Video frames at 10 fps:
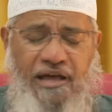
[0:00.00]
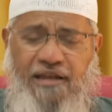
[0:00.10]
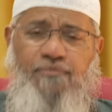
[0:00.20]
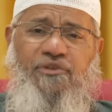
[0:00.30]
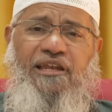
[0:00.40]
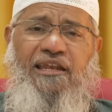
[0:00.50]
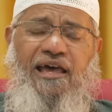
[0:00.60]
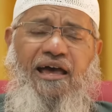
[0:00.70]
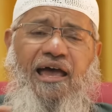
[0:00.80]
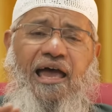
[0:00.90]

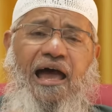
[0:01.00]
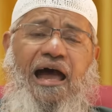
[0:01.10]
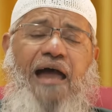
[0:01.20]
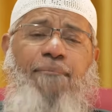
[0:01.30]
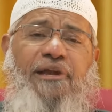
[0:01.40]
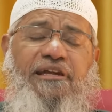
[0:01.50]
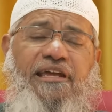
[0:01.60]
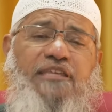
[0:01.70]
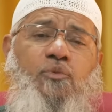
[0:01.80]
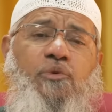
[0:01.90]
alhamdulillah, I am in
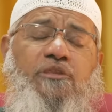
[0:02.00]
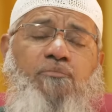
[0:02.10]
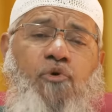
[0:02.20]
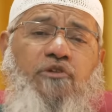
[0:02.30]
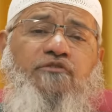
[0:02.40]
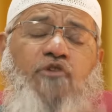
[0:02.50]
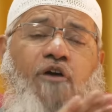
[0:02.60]
touch with most